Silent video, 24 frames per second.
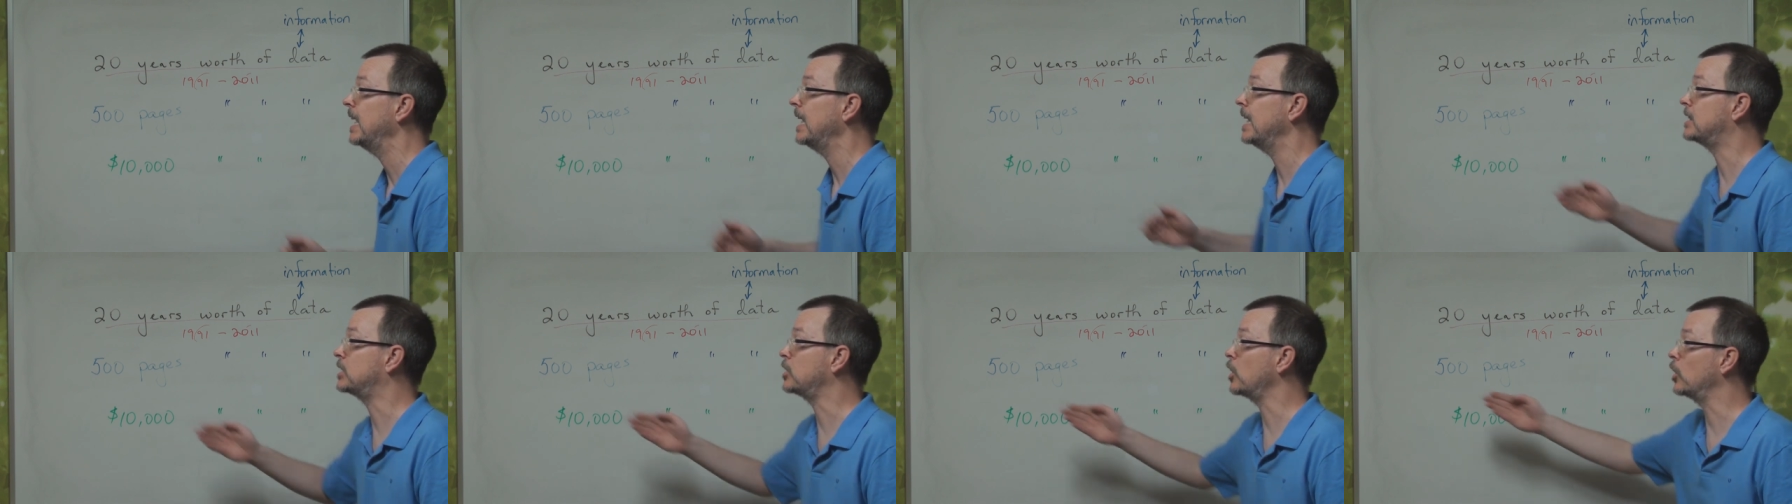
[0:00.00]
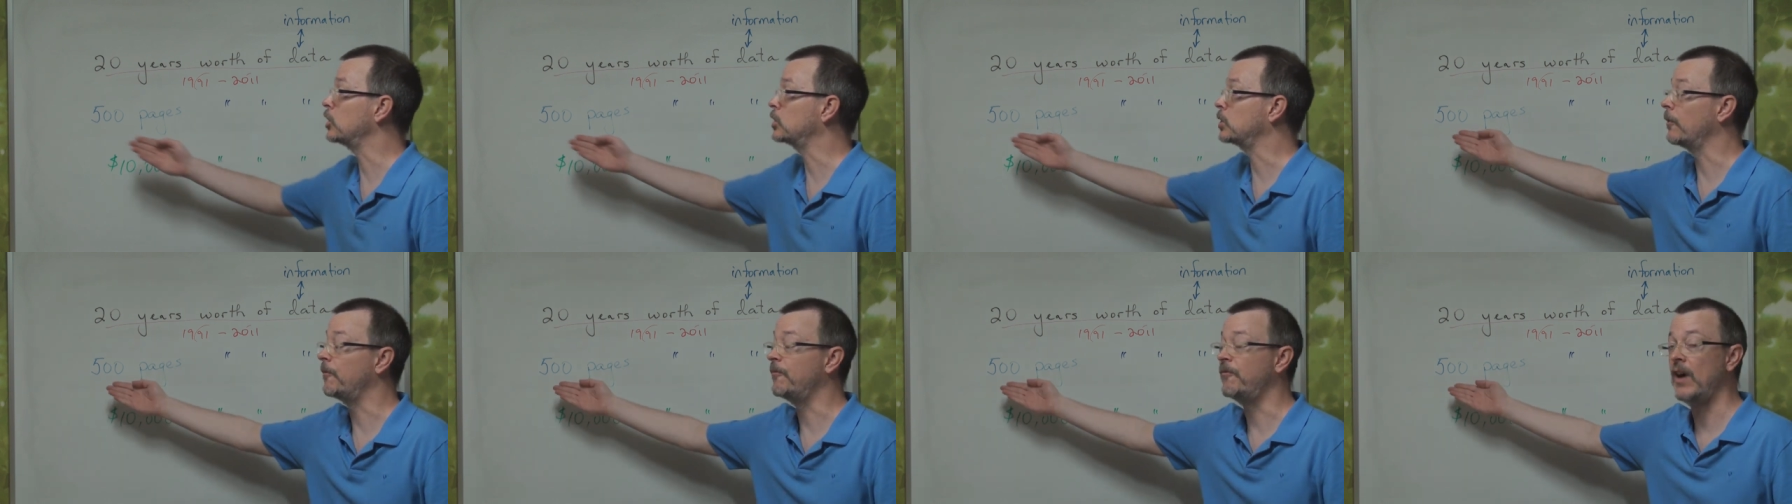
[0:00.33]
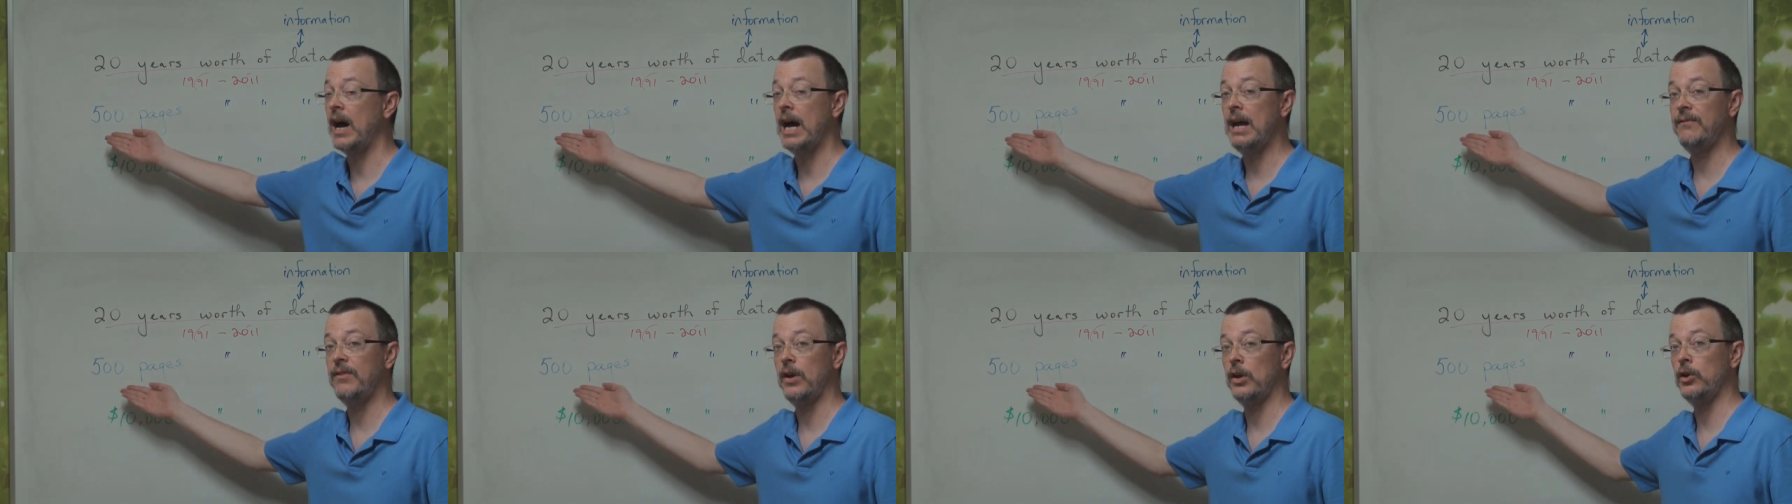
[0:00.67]
It's also
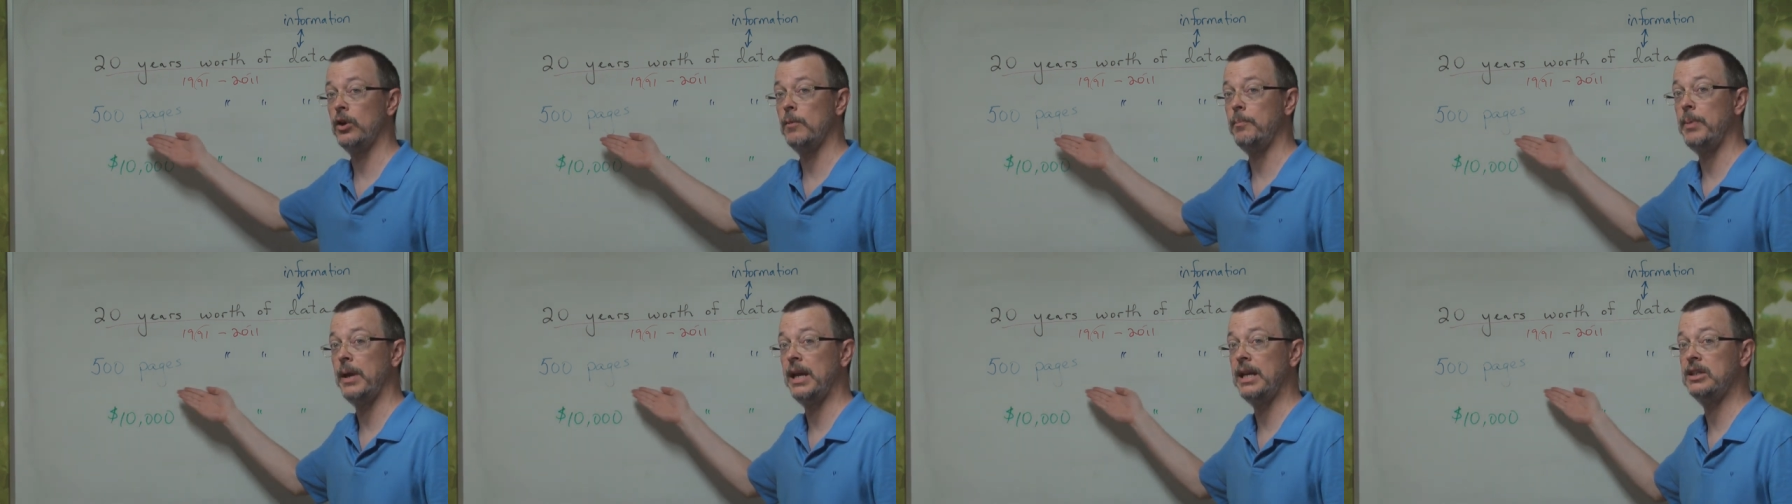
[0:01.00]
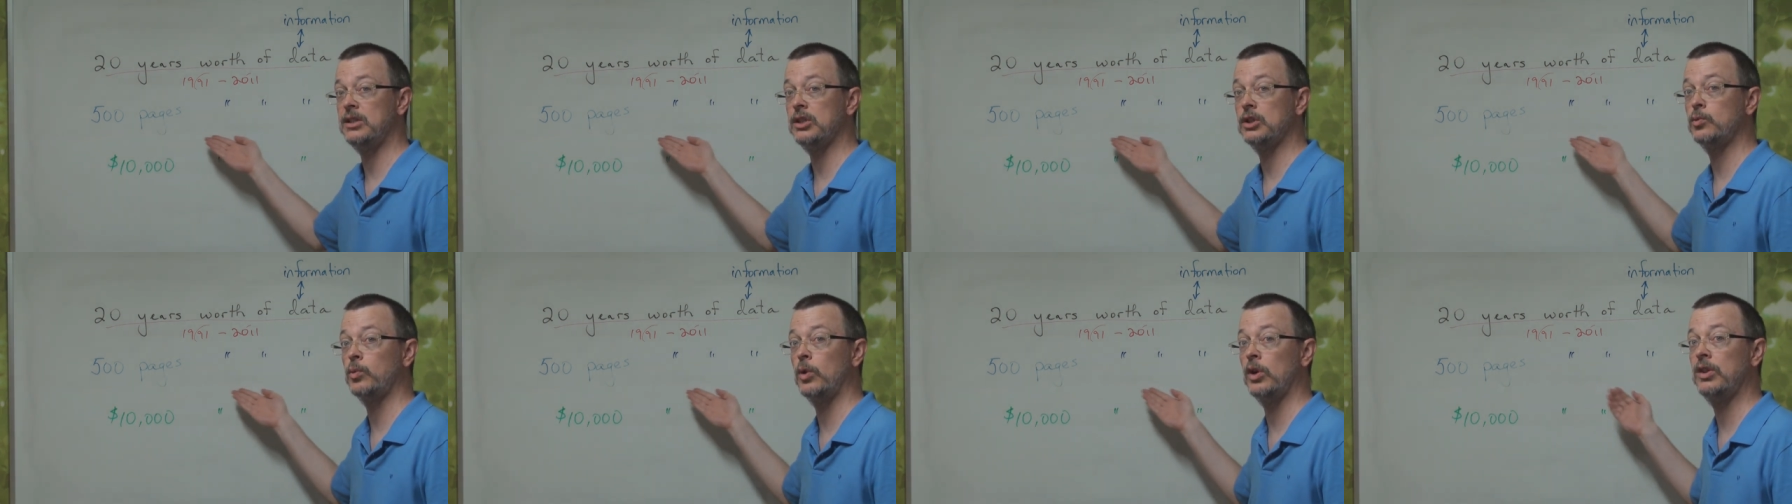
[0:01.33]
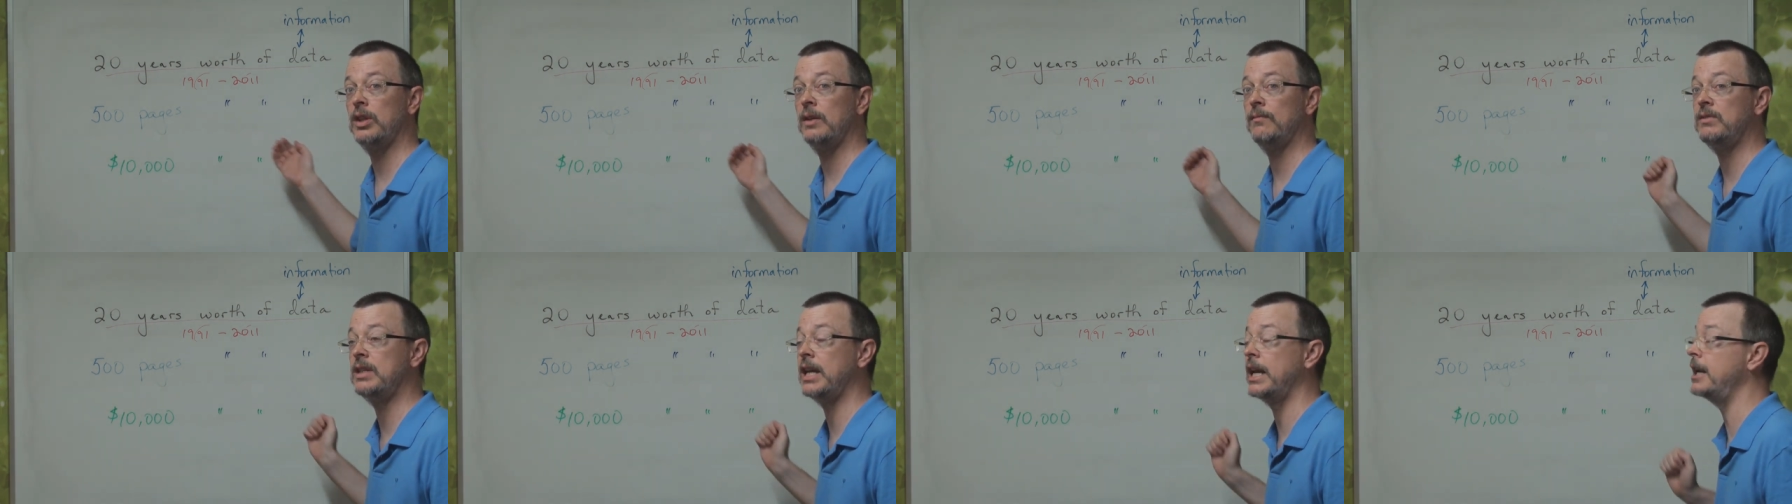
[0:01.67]
500 pages
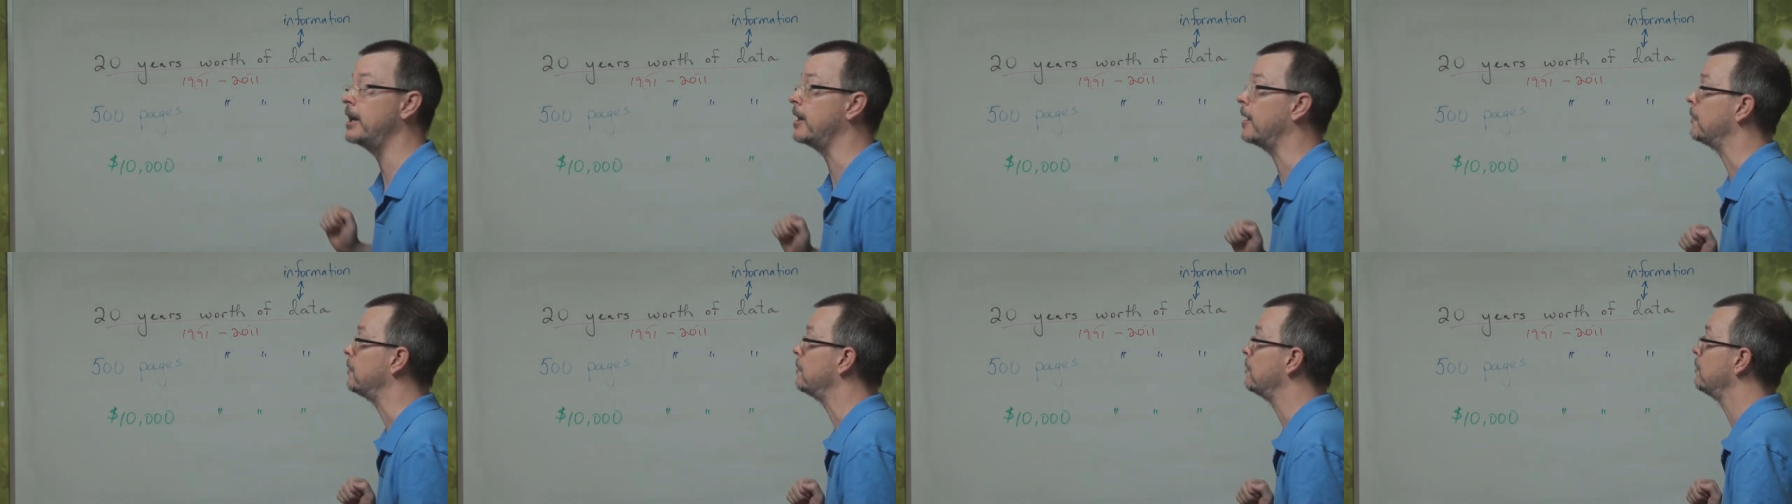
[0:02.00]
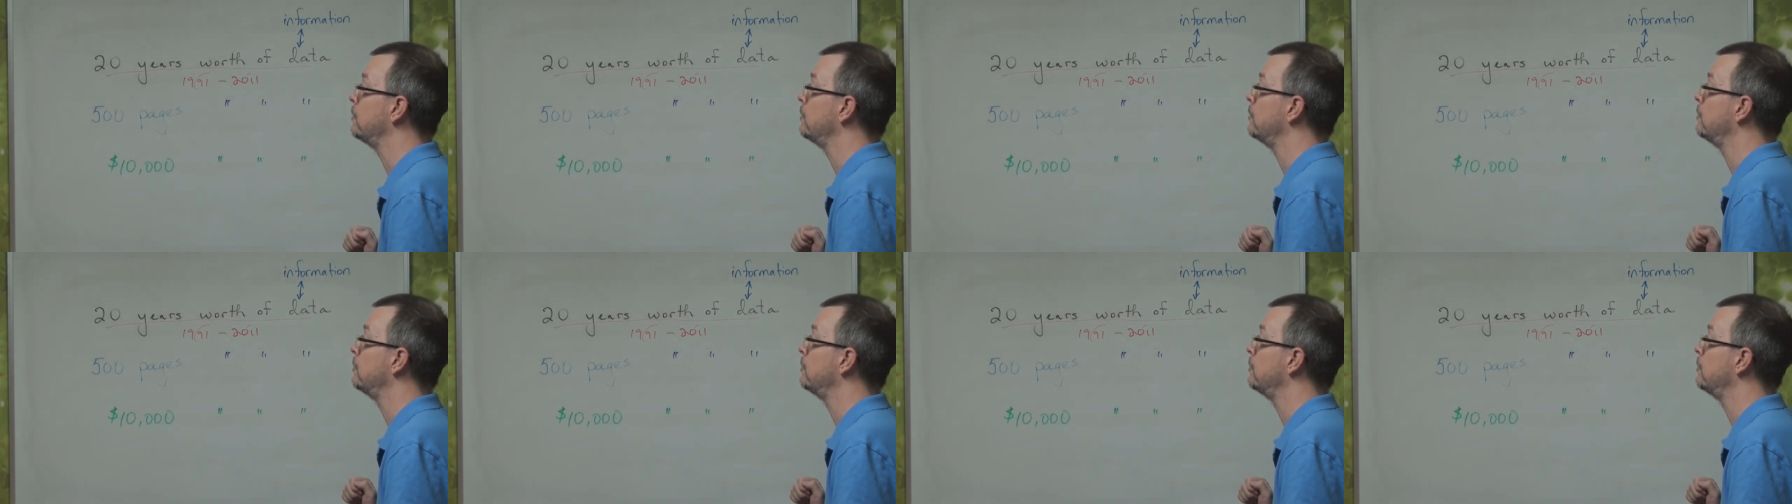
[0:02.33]
worth of data.